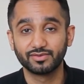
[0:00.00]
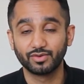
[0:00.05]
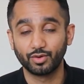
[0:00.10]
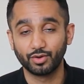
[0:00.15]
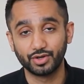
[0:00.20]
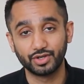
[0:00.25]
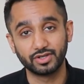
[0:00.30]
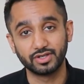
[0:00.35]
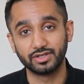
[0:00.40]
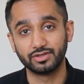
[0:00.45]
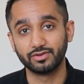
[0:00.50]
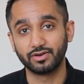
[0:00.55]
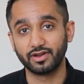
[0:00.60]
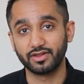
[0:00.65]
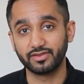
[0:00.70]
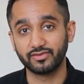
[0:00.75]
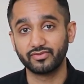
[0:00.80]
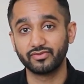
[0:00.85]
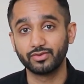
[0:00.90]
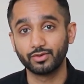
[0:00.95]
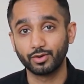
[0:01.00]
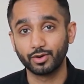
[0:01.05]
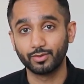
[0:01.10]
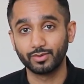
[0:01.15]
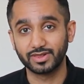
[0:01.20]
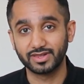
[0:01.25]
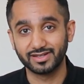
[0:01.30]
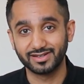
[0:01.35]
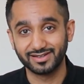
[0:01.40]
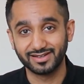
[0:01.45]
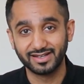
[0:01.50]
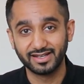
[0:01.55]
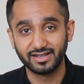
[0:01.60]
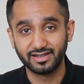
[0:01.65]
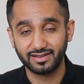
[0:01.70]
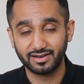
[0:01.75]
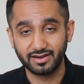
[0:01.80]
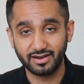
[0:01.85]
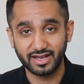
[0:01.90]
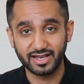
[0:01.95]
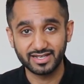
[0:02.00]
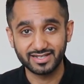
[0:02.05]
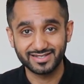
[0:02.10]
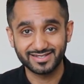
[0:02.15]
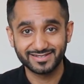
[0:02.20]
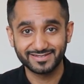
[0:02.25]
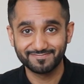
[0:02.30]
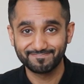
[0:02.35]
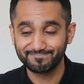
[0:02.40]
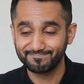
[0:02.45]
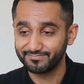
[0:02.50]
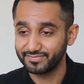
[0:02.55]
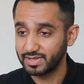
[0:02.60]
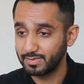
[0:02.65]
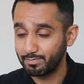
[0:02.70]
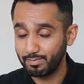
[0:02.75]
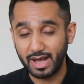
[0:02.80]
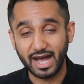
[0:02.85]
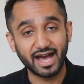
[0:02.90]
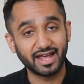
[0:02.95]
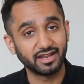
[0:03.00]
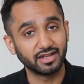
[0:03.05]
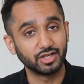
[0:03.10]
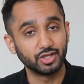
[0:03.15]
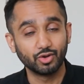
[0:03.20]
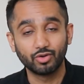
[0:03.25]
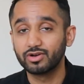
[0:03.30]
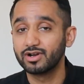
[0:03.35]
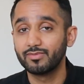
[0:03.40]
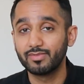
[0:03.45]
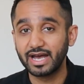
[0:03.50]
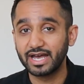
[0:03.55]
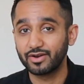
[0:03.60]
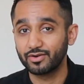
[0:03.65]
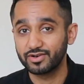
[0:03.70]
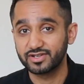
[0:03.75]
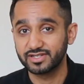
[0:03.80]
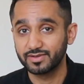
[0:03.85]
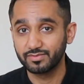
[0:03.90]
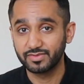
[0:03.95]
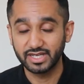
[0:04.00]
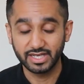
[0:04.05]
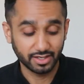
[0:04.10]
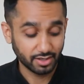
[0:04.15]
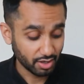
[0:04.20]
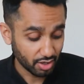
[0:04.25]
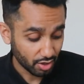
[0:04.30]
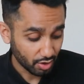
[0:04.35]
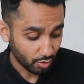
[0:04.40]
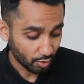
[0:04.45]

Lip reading: or you can do it on the floor with a nice padded yoga mat or something.